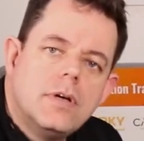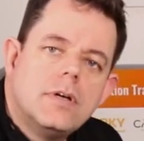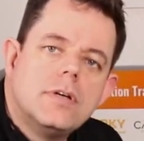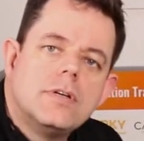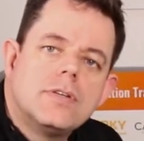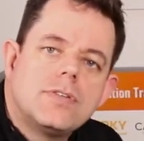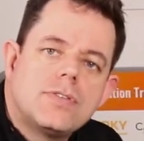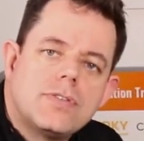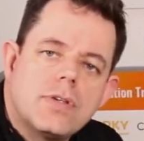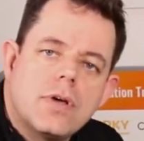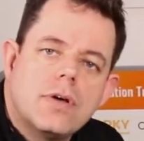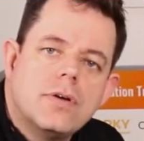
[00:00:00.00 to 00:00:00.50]

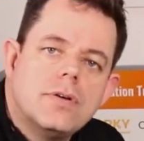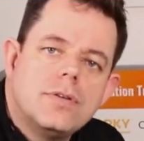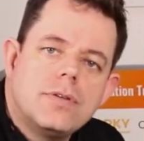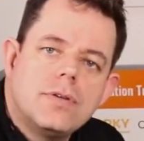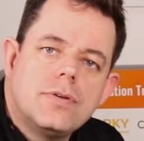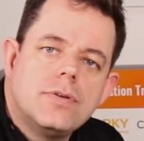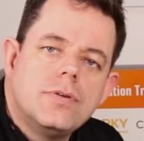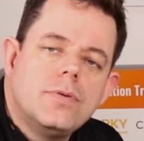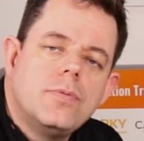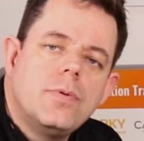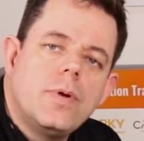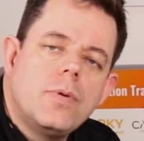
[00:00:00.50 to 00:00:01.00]
so
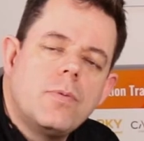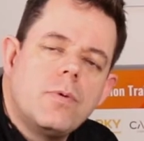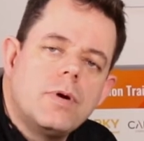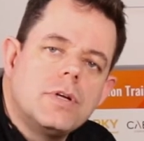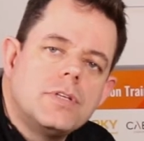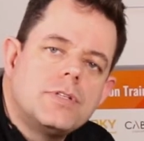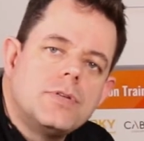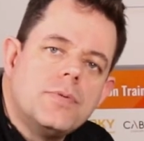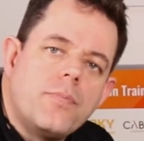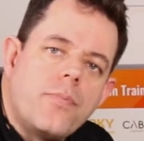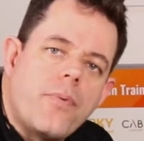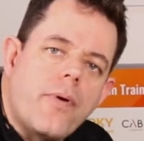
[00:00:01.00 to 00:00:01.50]
do we
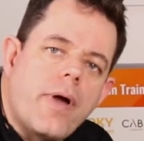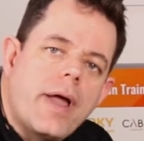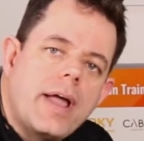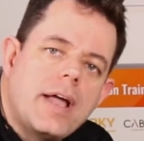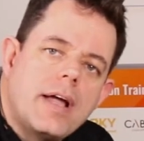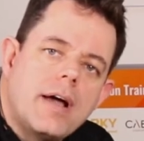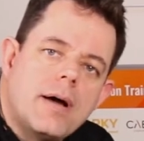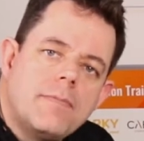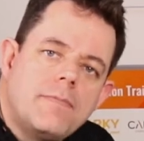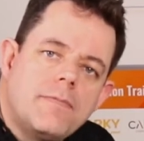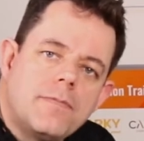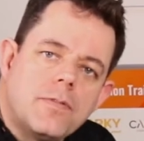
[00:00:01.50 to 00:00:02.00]
want to
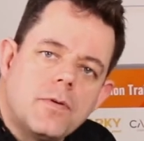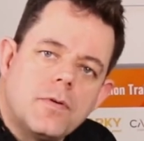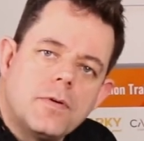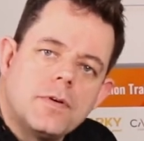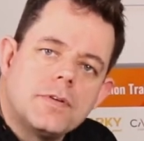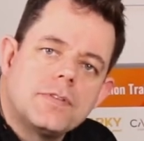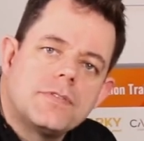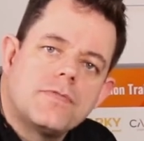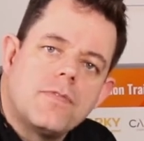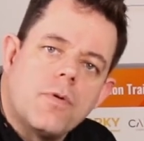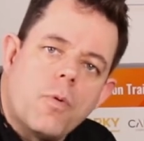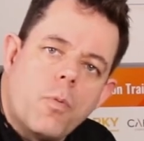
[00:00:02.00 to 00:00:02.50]
break up
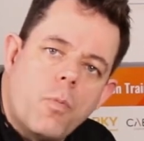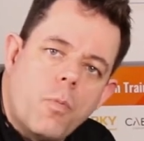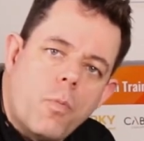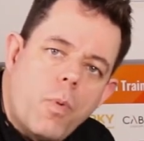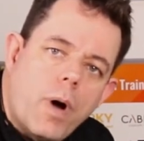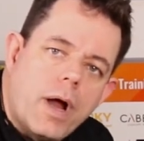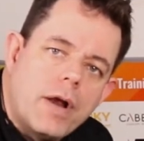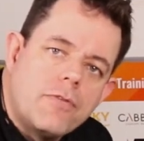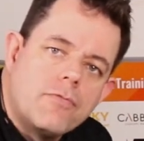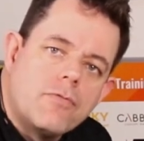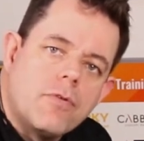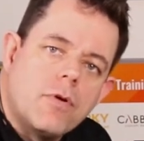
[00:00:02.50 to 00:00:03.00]
floors from
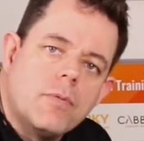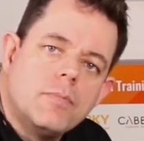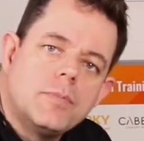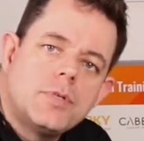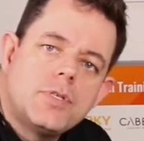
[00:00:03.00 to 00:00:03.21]
one room